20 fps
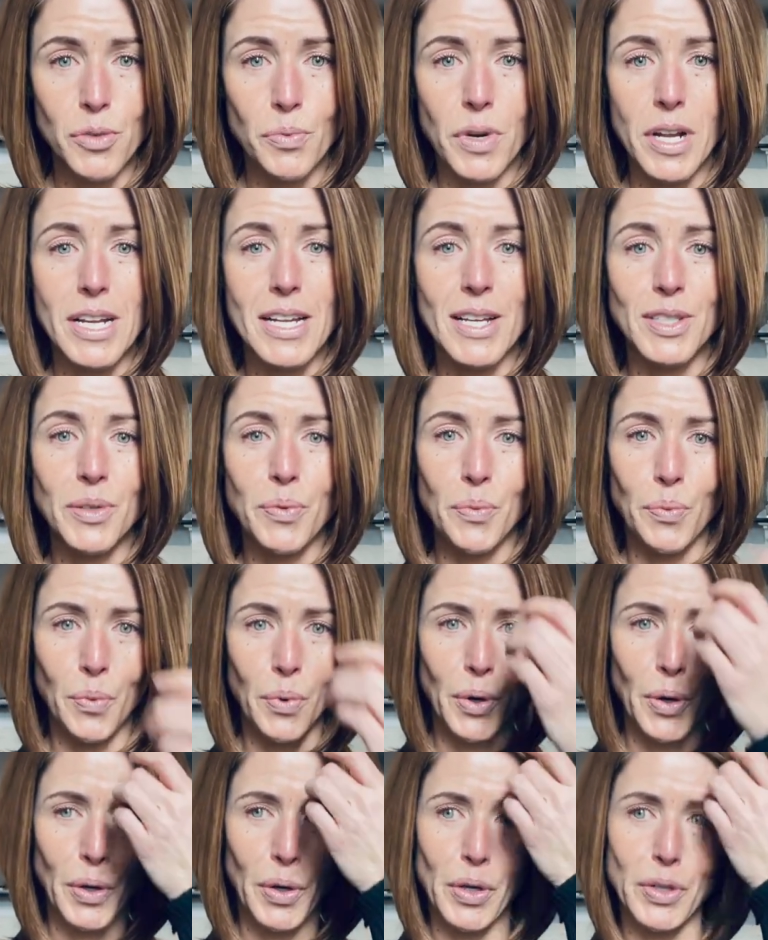When it doesn't
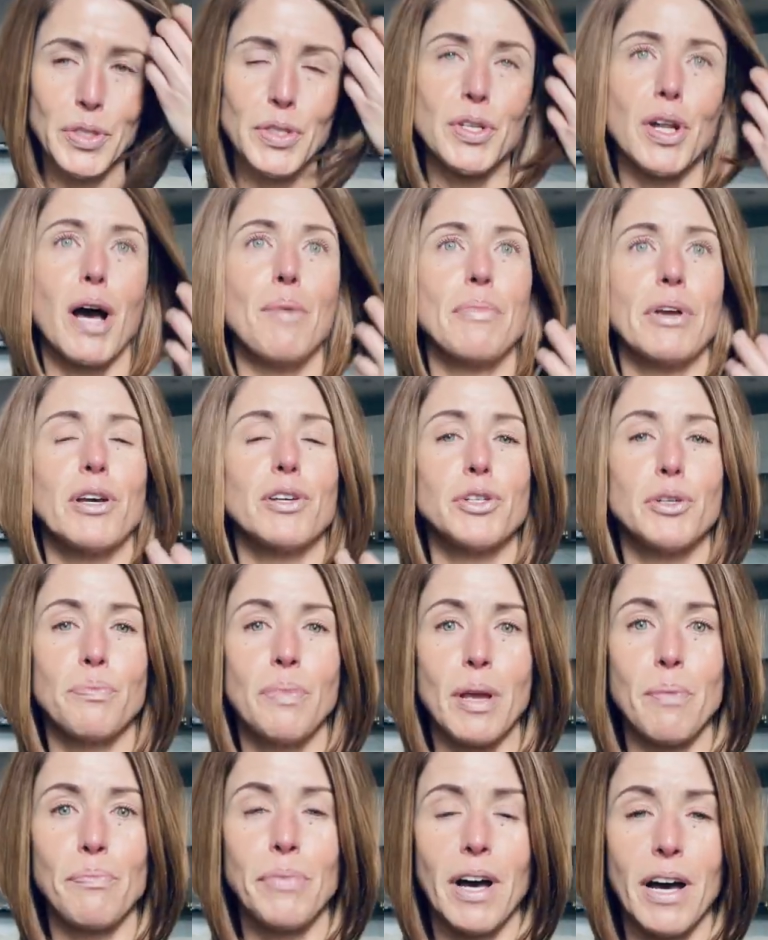work, it's not because you're
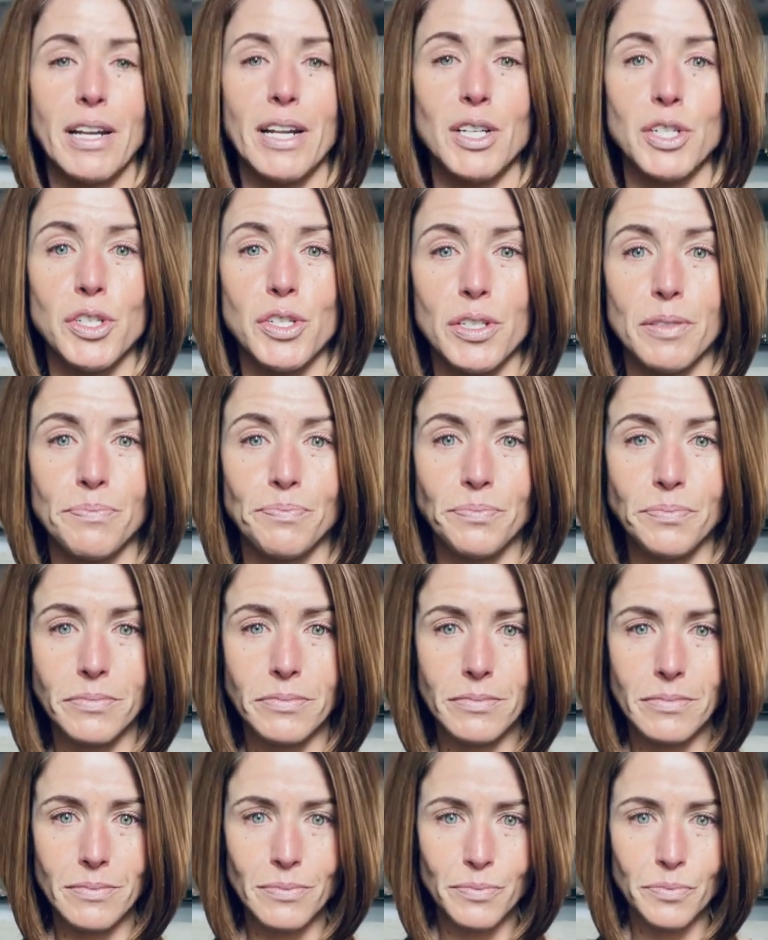being punished,
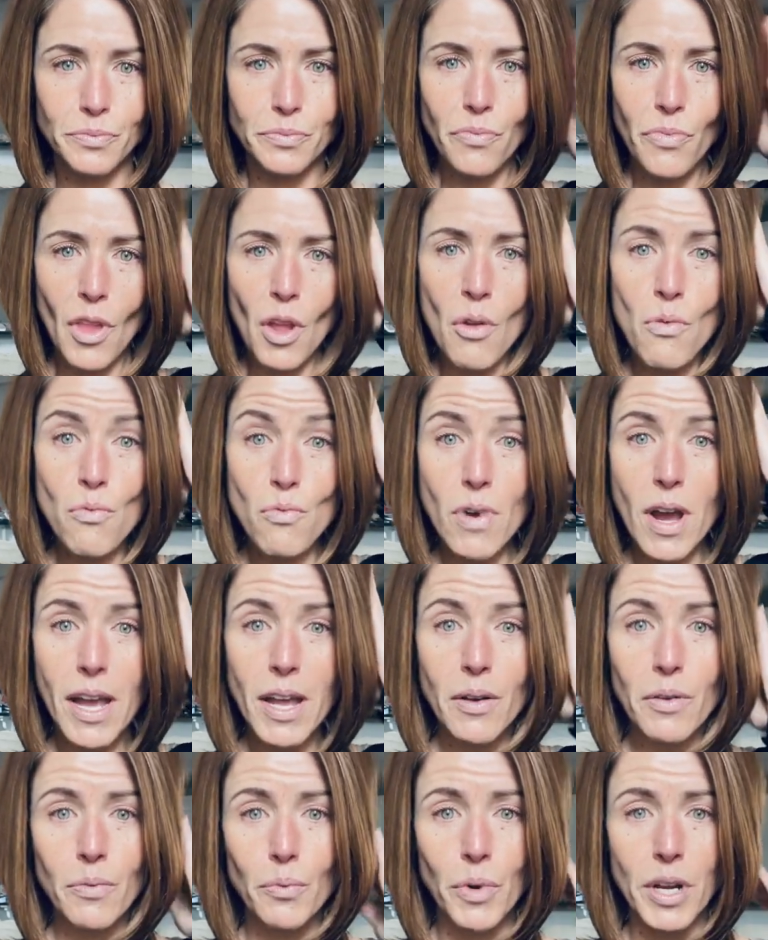
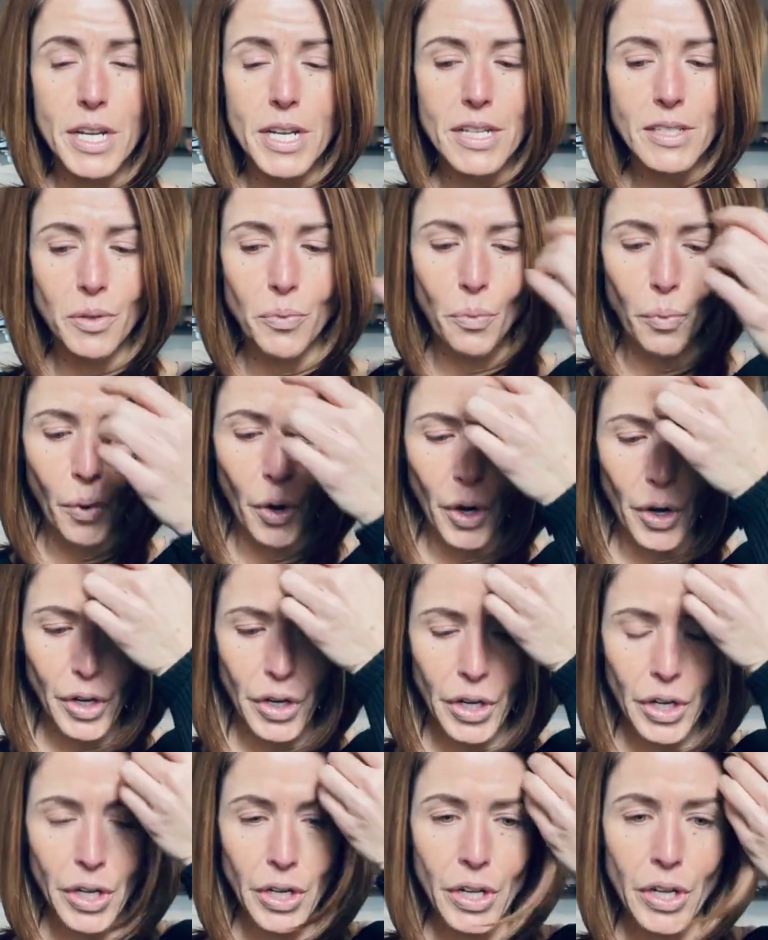right? When it doesn't work,